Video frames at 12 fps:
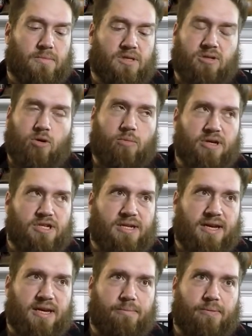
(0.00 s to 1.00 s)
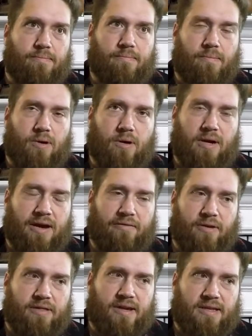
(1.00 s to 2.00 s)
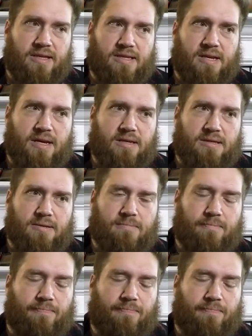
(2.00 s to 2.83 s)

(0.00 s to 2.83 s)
so much tape on everything these days.